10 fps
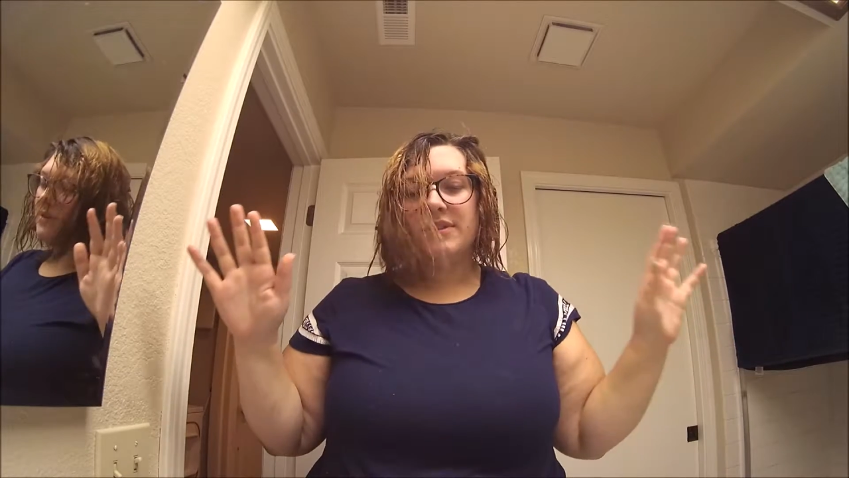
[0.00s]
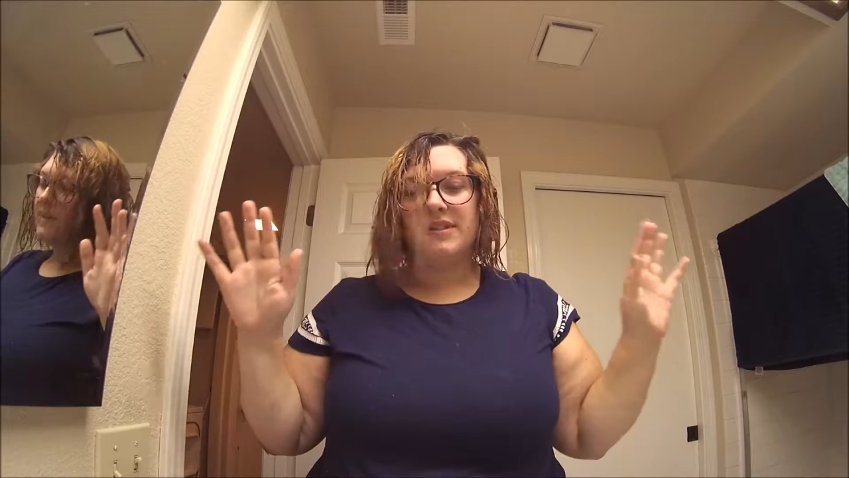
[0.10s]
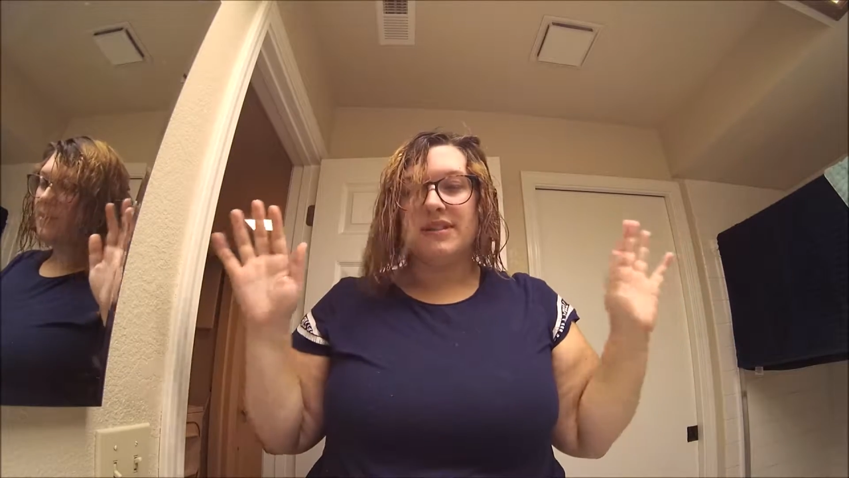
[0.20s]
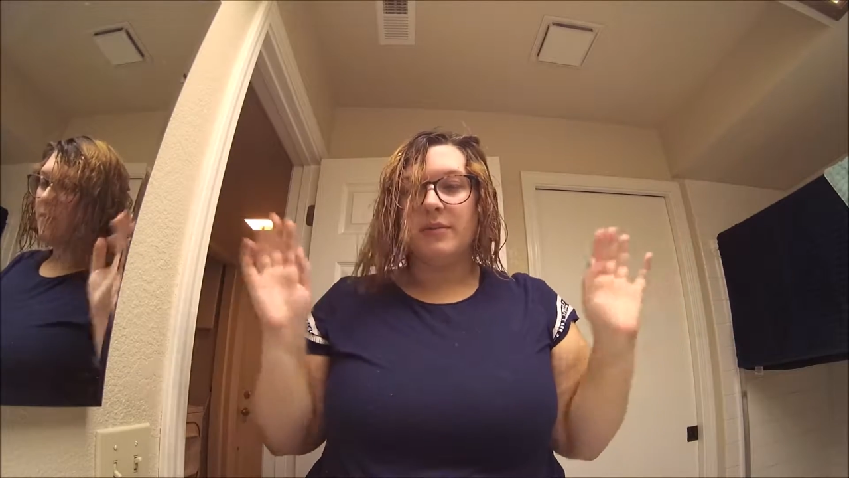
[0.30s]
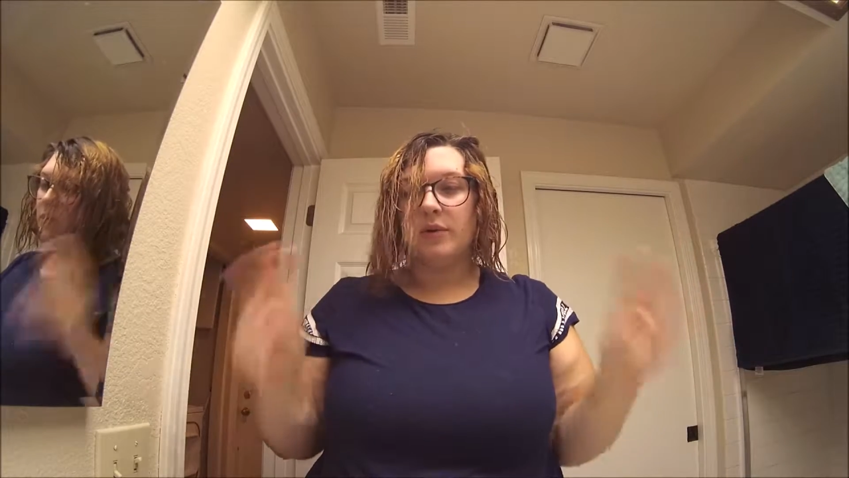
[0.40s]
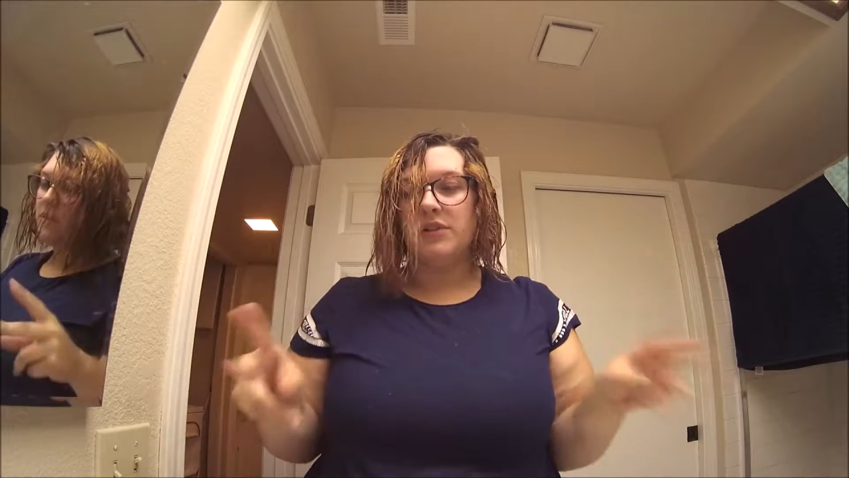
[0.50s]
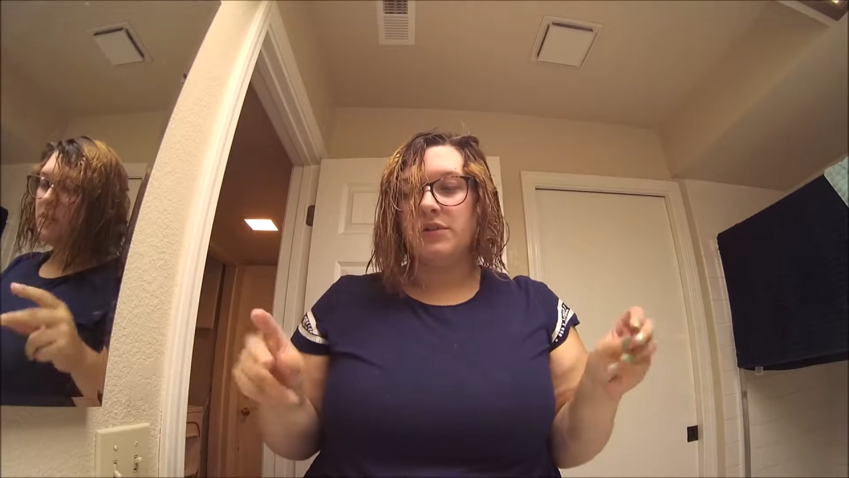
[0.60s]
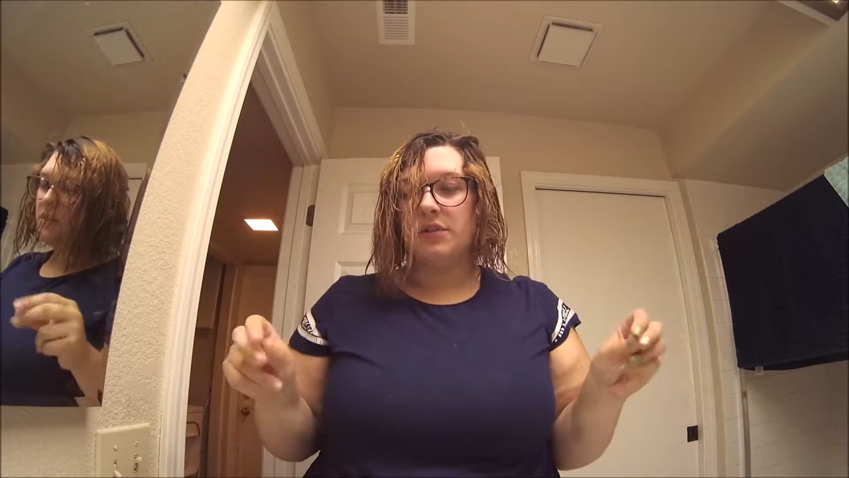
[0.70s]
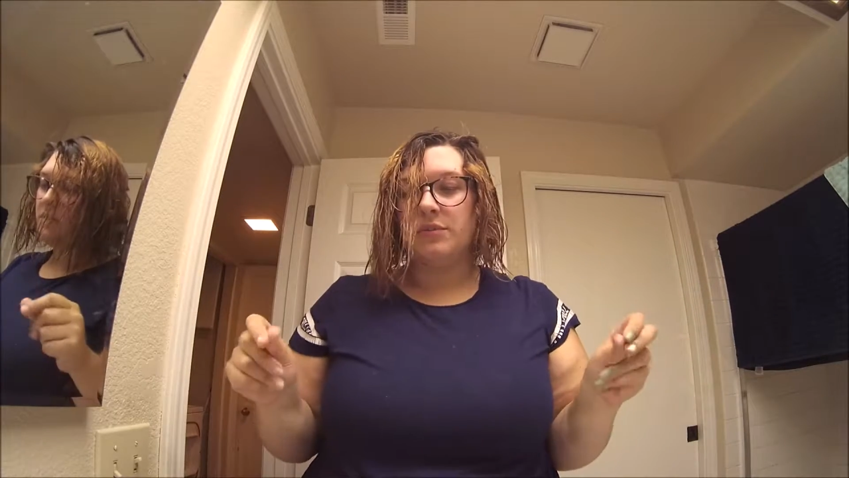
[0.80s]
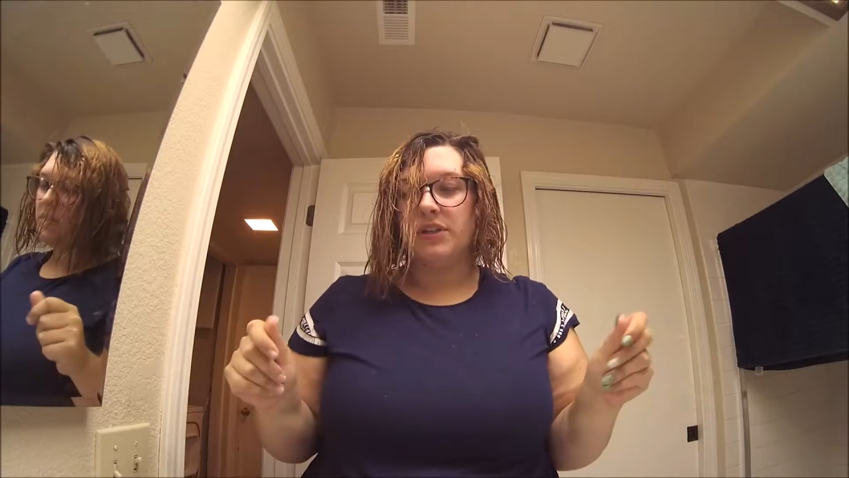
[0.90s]
since I'm only
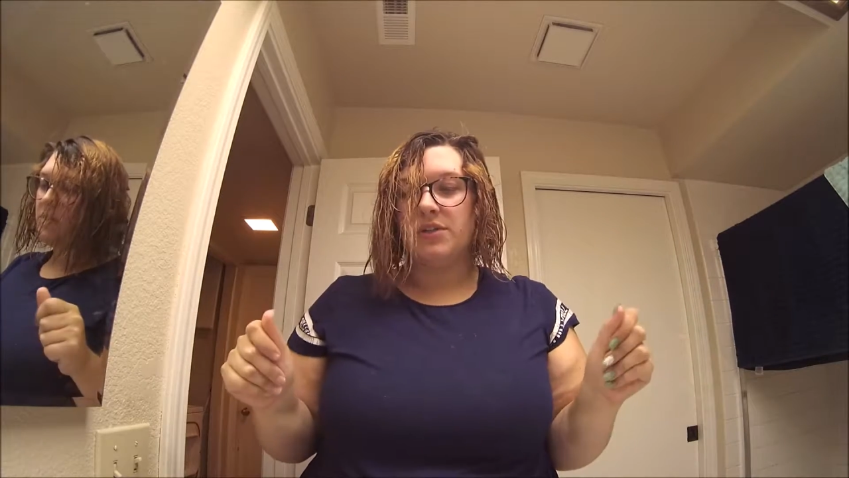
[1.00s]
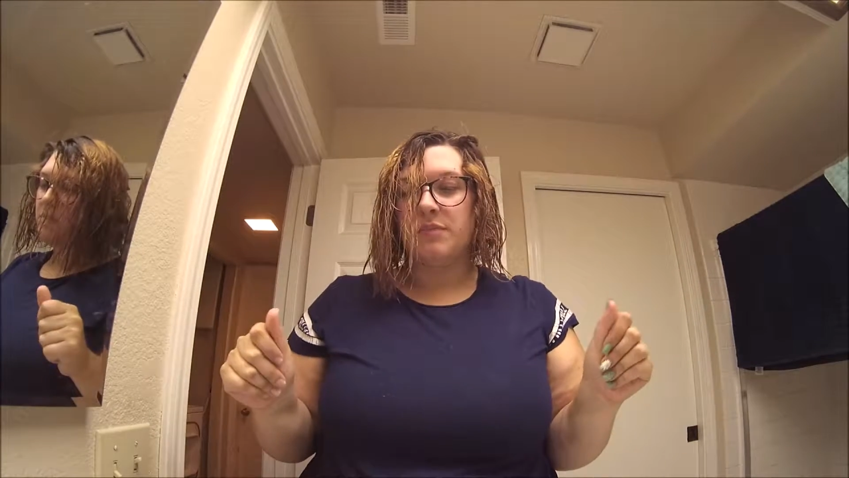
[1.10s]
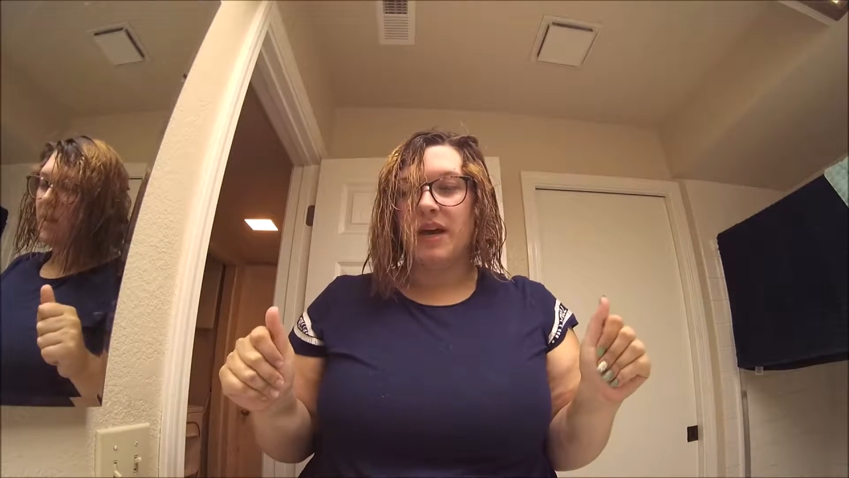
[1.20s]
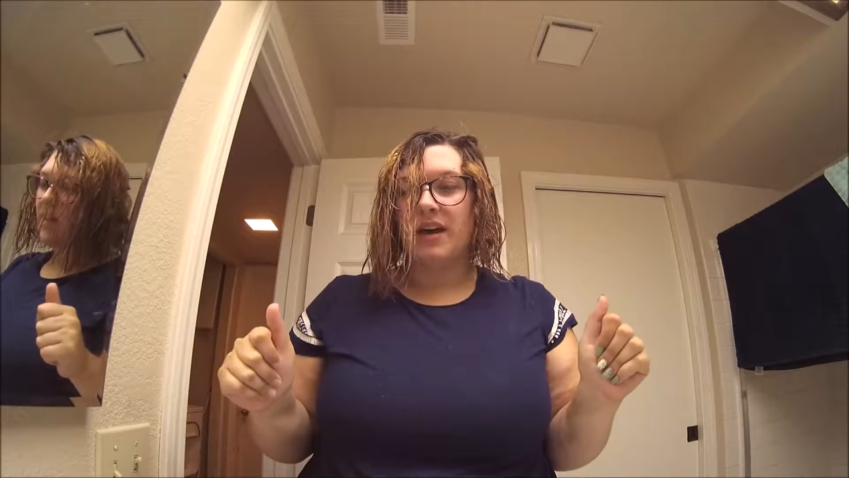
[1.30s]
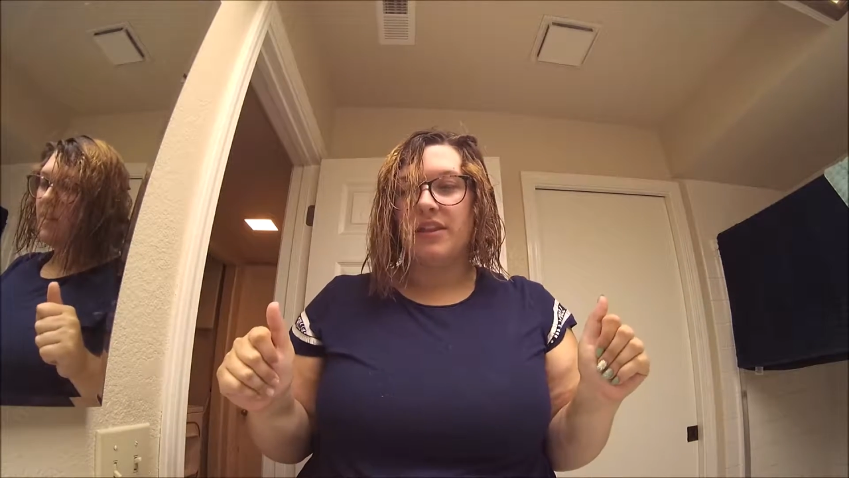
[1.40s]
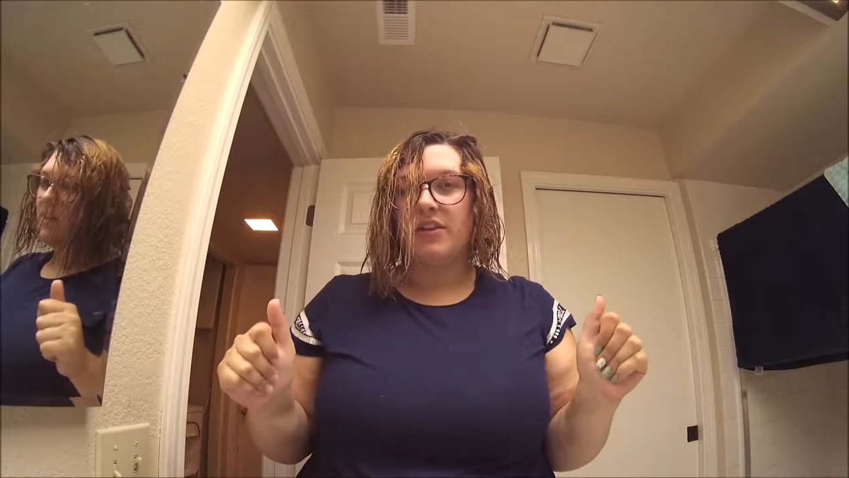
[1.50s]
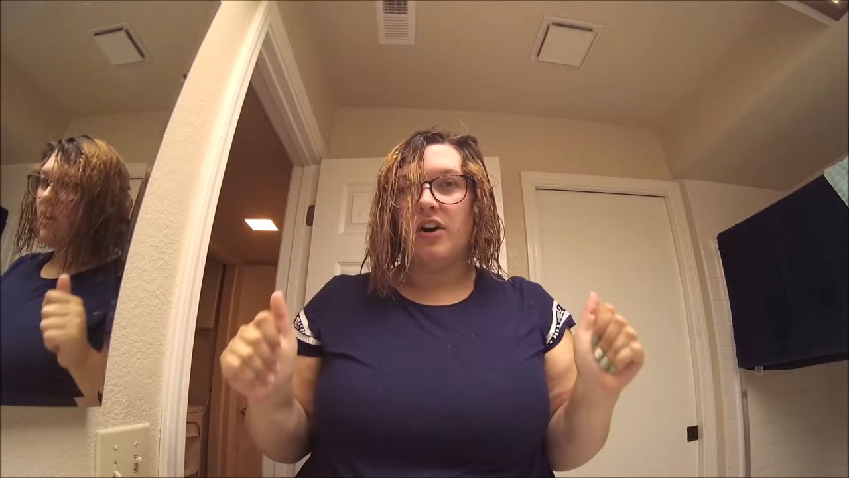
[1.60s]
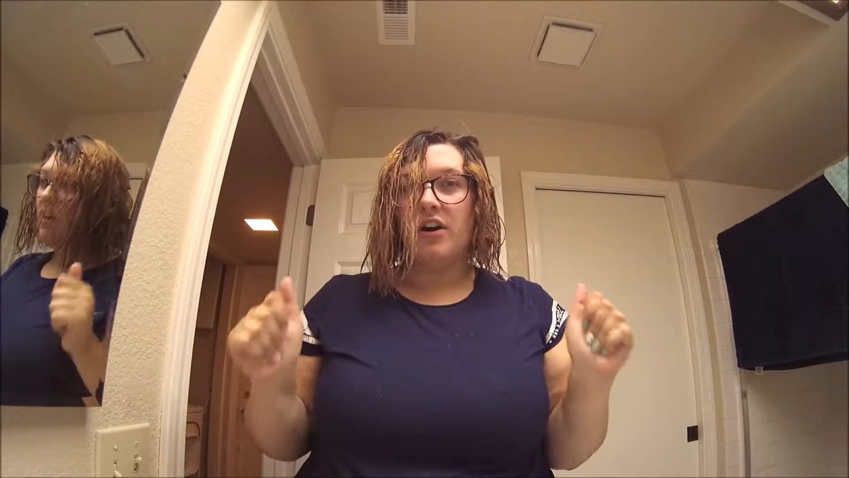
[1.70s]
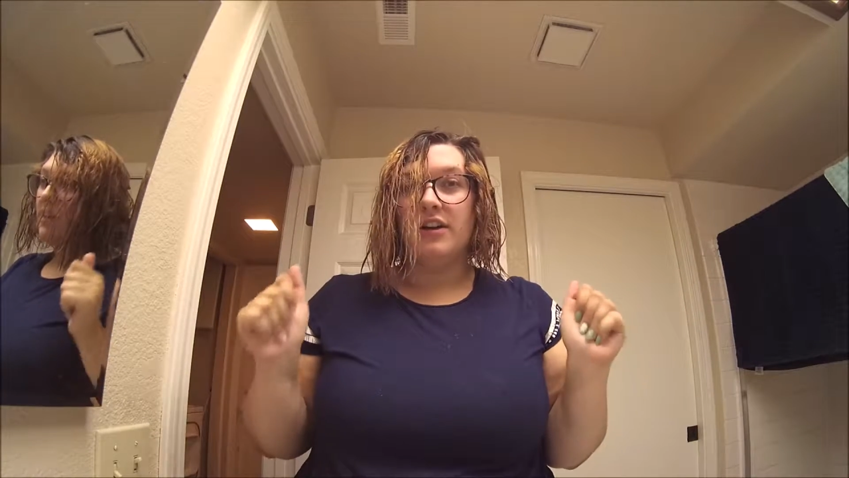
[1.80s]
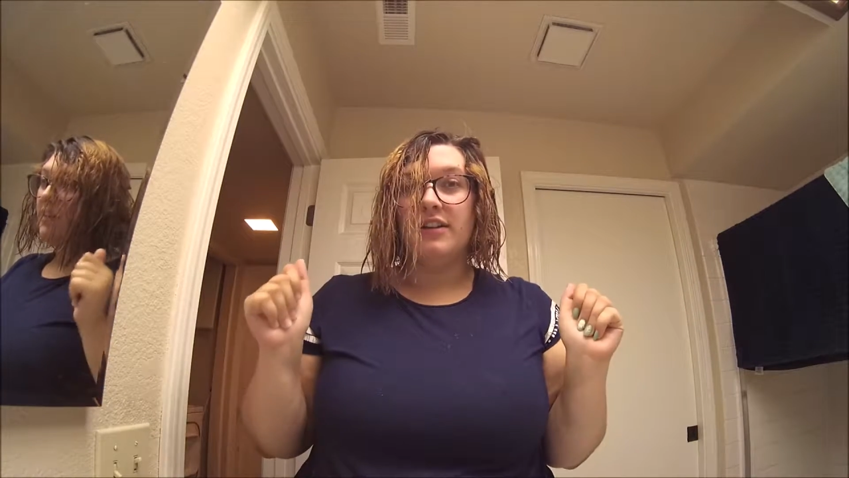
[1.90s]
doing the bleach bath
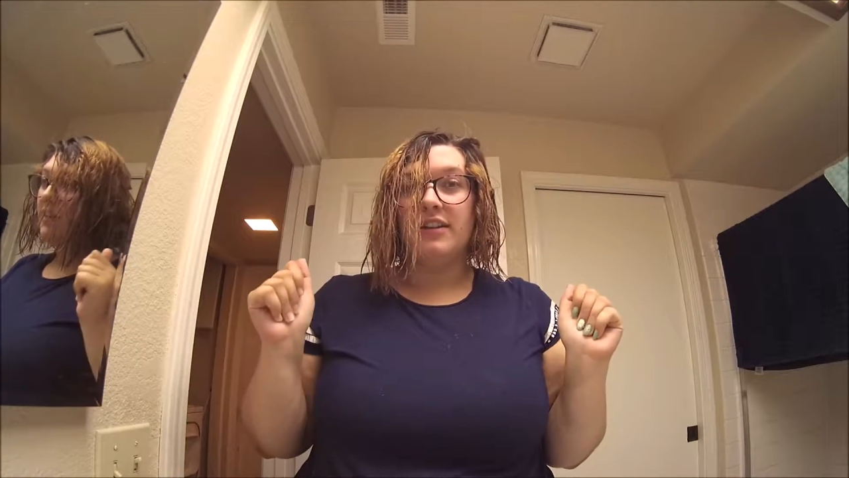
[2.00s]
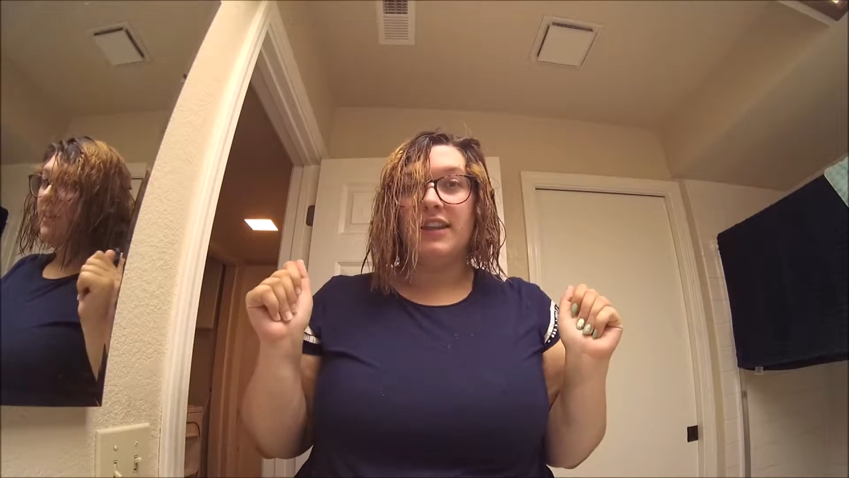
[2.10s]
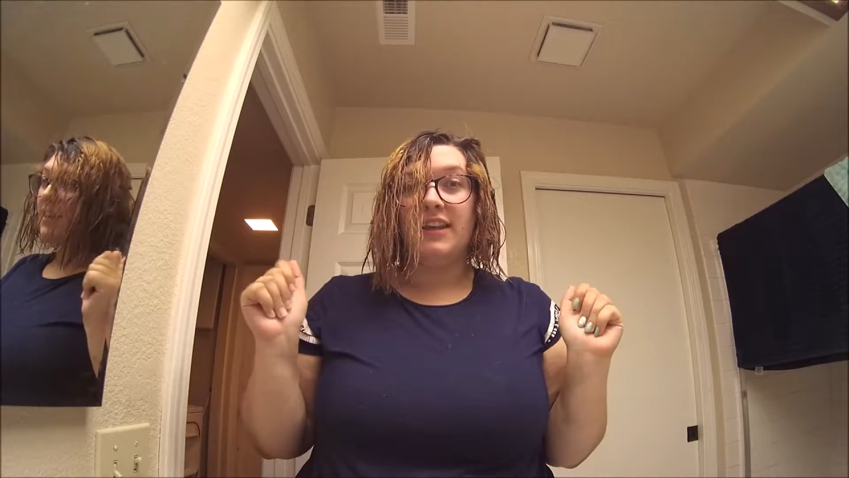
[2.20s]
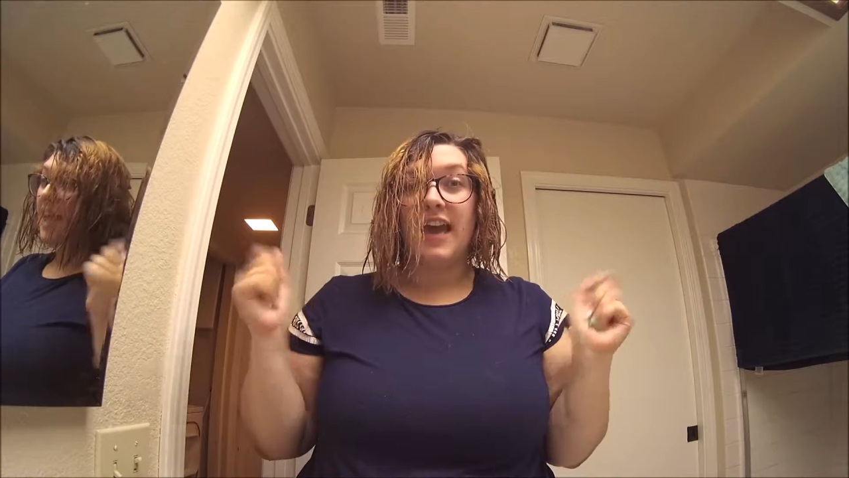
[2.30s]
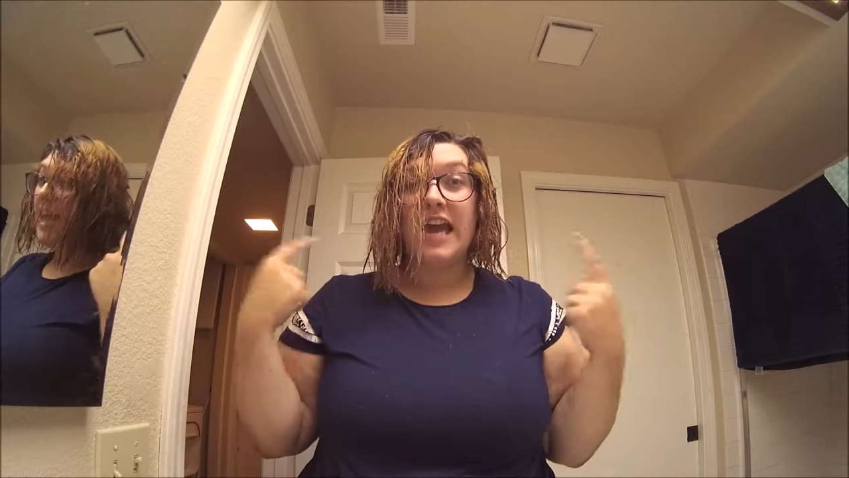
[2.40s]
on the